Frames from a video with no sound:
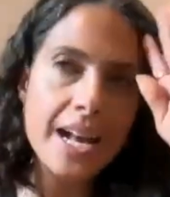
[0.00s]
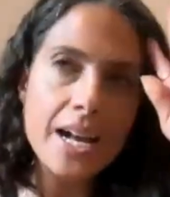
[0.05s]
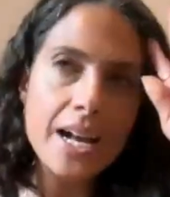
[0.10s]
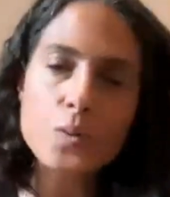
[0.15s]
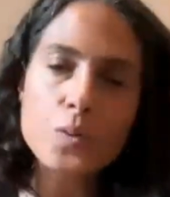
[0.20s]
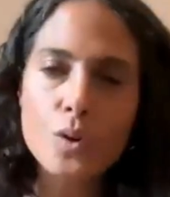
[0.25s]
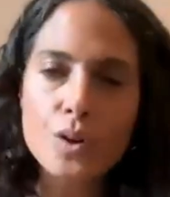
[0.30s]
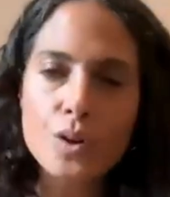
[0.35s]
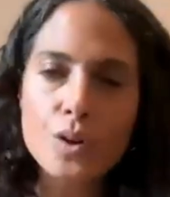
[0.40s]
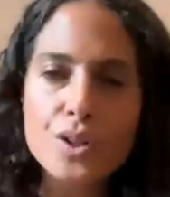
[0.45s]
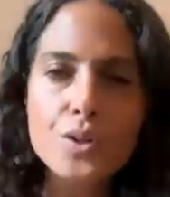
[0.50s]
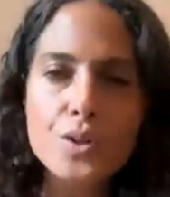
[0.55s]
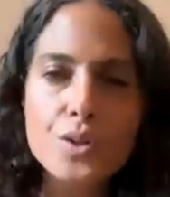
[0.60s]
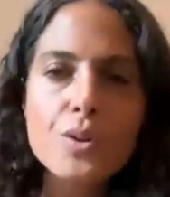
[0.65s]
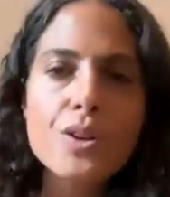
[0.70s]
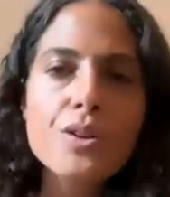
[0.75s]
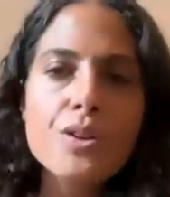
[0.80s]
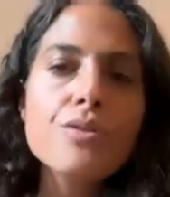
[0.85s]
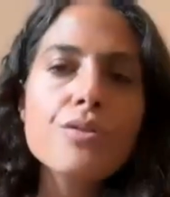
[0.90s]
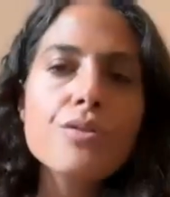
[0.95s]
exact words
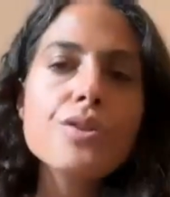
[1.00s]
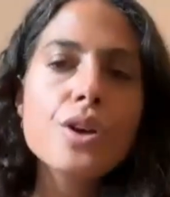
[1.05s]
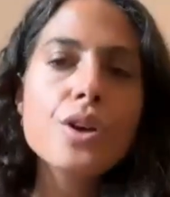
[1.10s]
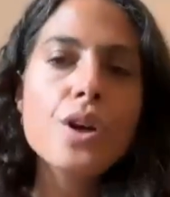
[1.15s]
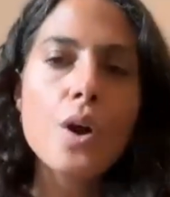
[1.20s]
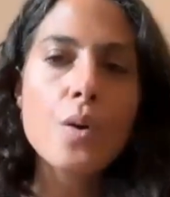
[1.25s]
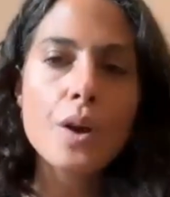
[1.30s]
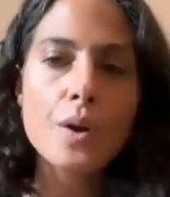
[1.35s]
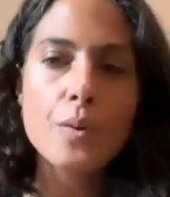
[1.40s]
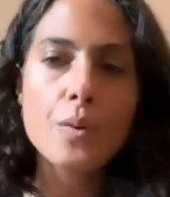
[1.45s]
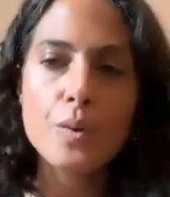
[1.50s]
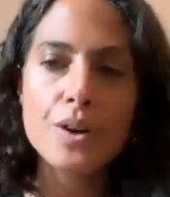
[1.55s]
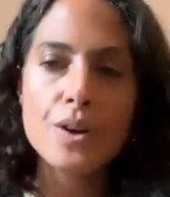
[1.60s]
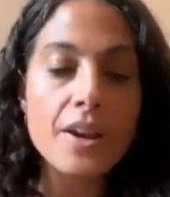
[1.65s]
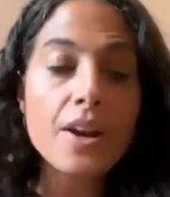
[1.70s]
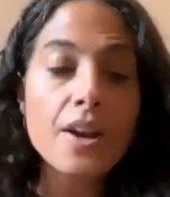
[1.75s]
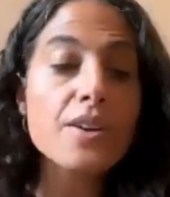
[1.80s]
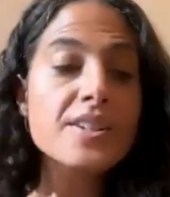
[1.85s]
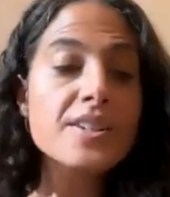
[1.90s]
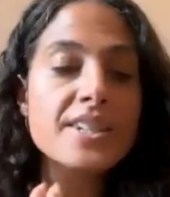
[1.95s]
2 years ago,
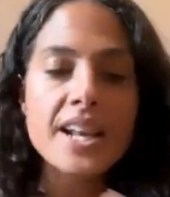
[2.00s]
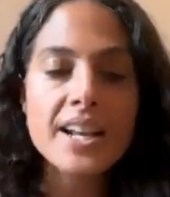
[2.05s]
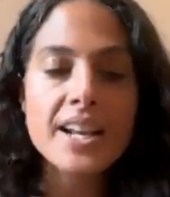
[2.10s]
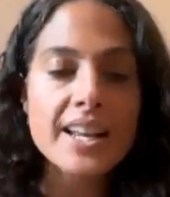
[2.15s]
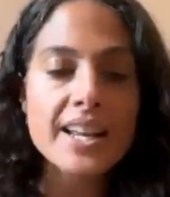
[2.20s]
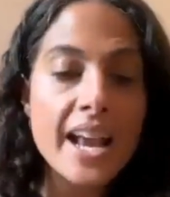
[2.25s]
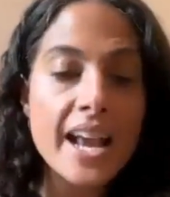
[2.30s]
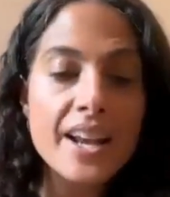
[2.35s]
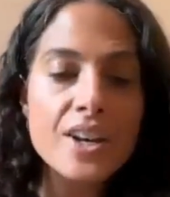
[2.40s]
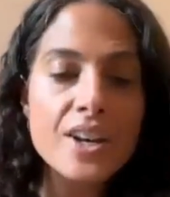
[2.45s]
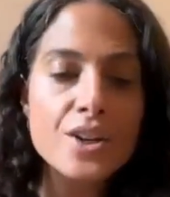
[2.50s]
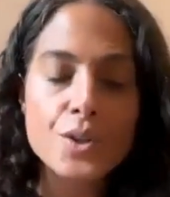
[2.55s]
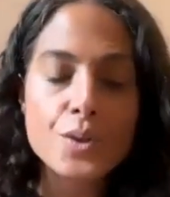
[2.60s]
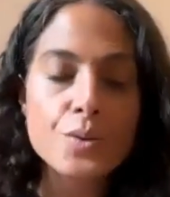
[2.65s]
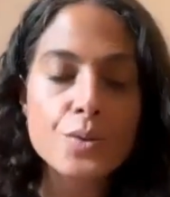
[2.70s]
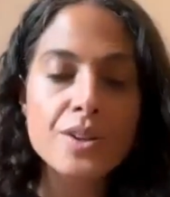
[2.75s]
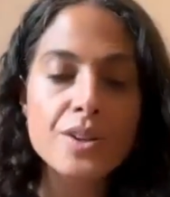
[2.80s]
and then I'll say it again in